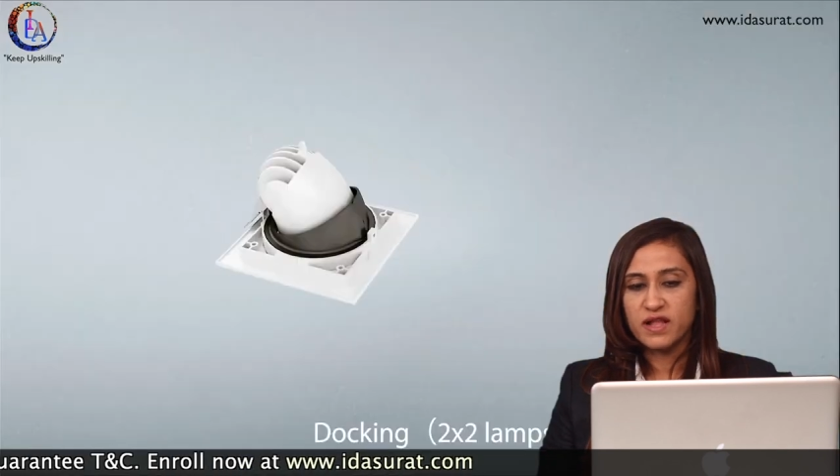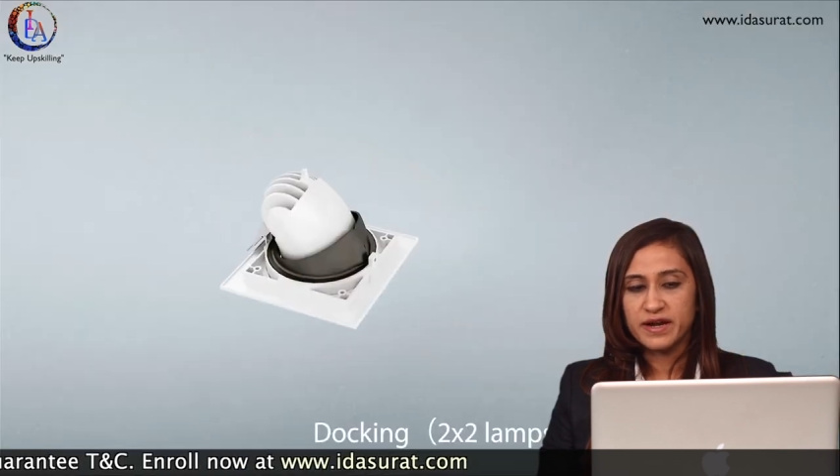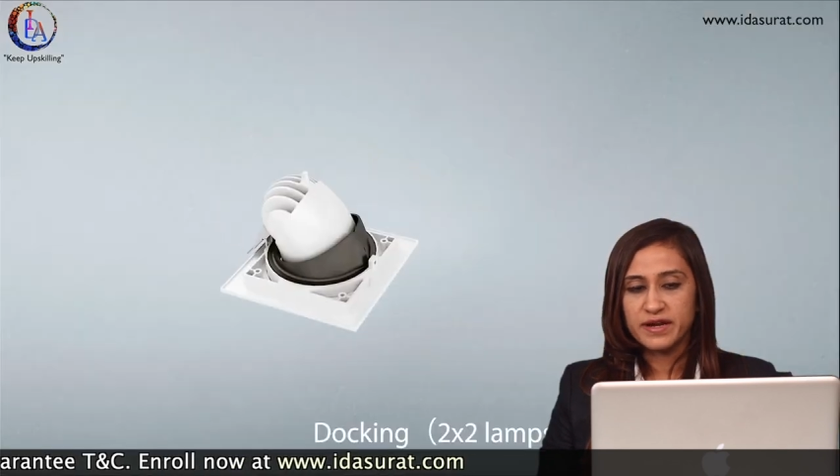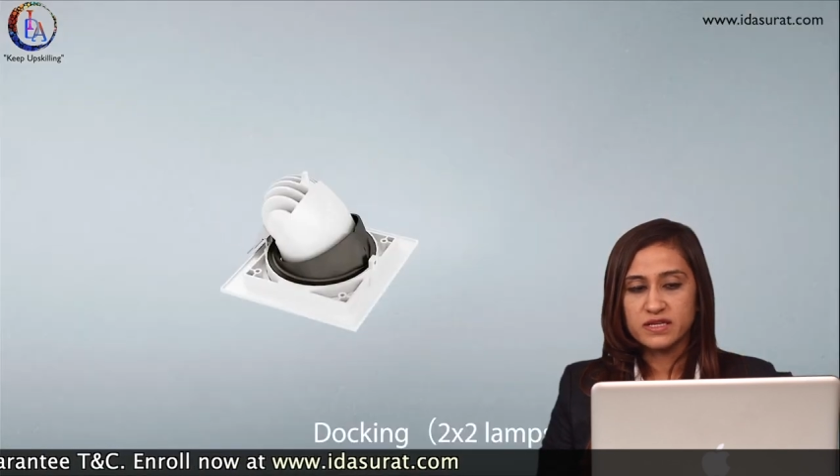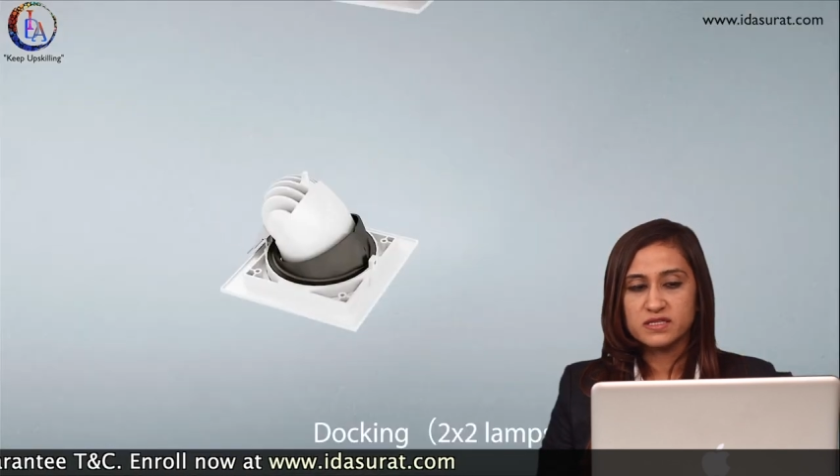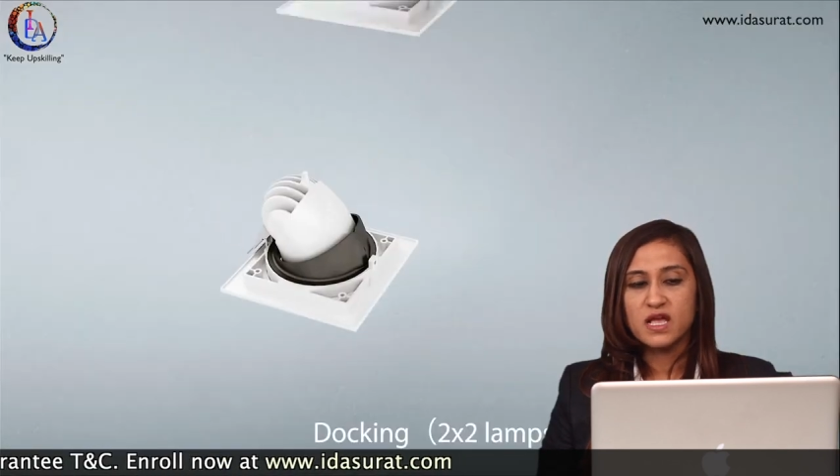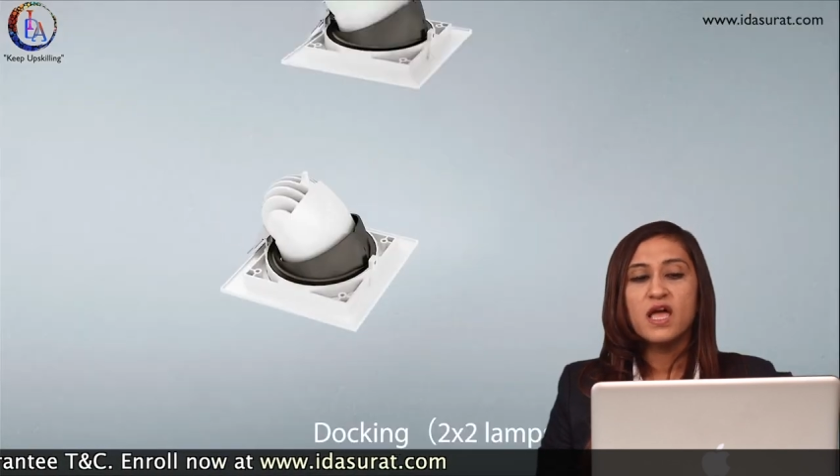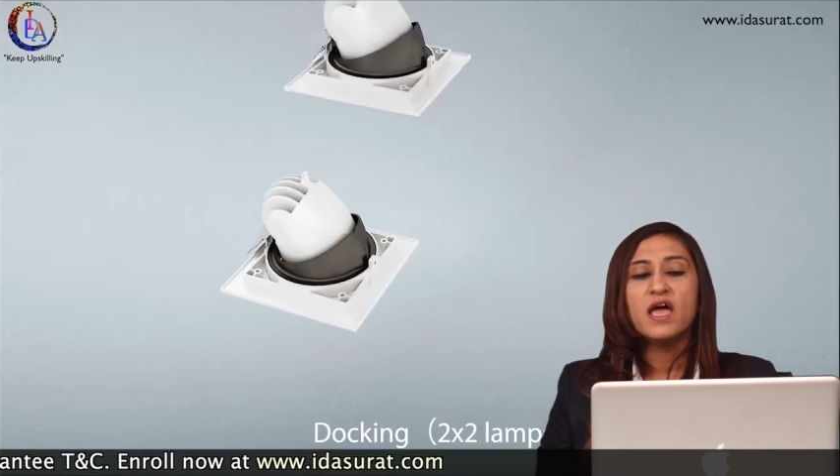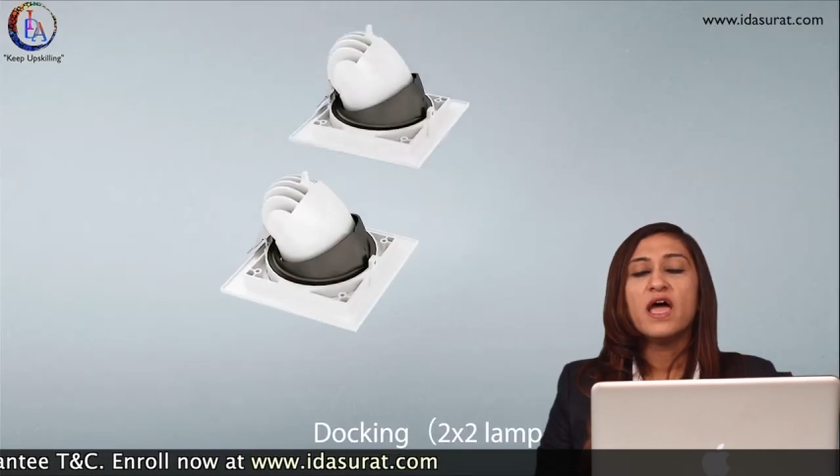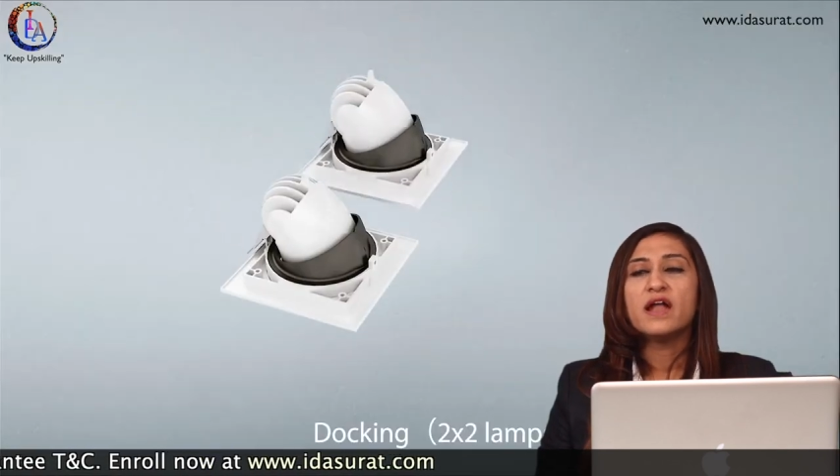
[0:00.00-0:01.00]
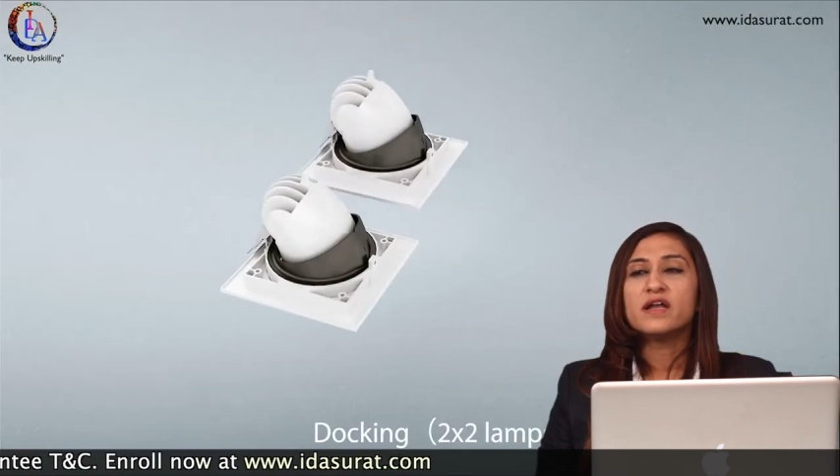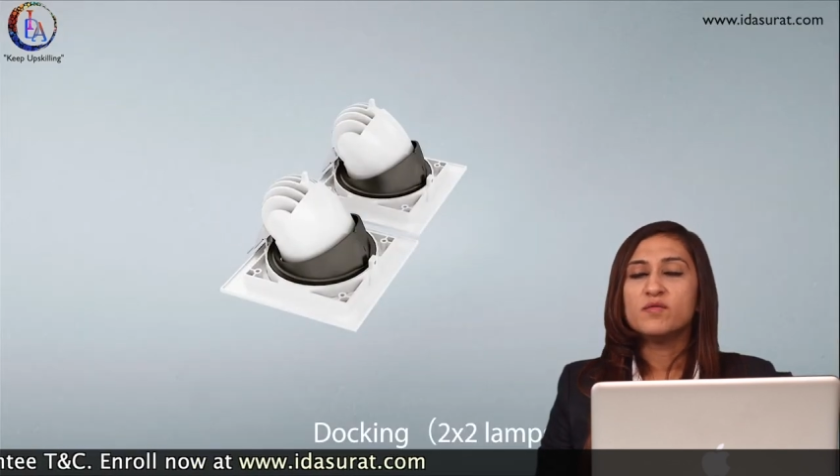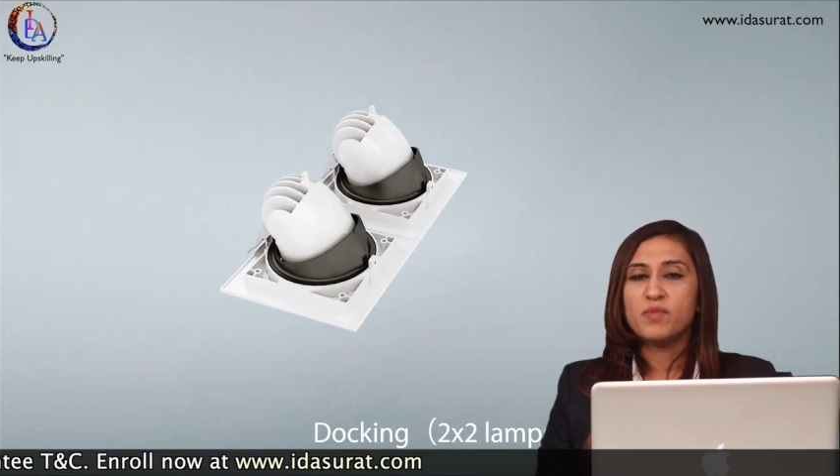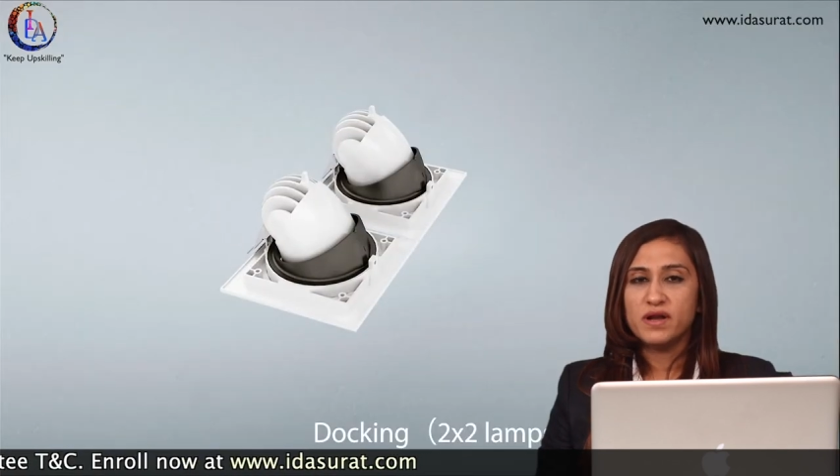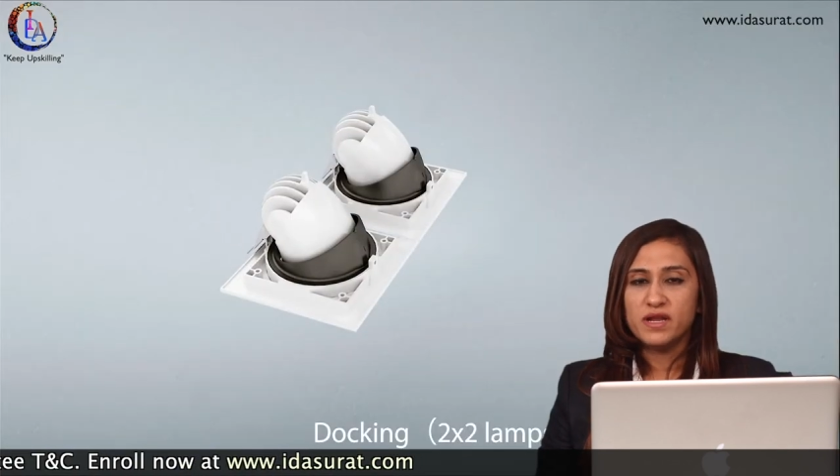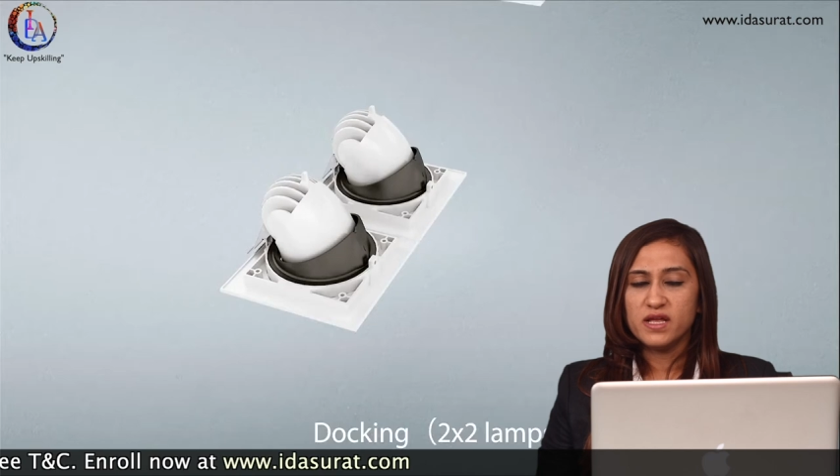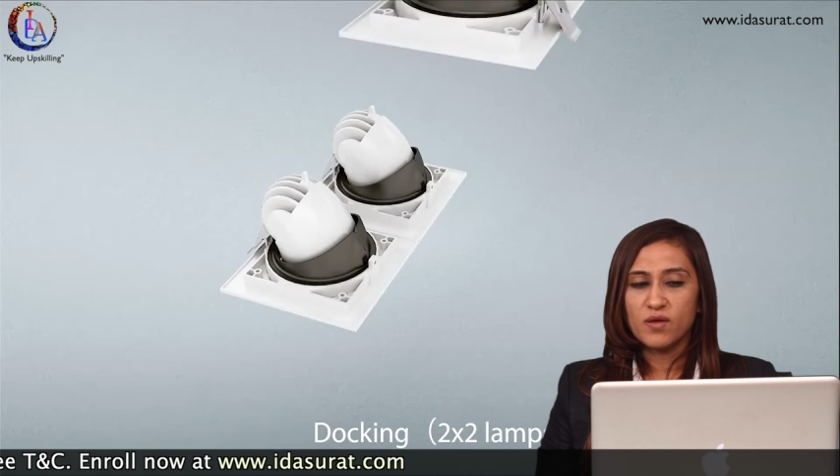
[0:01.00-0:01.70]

lightings, and depending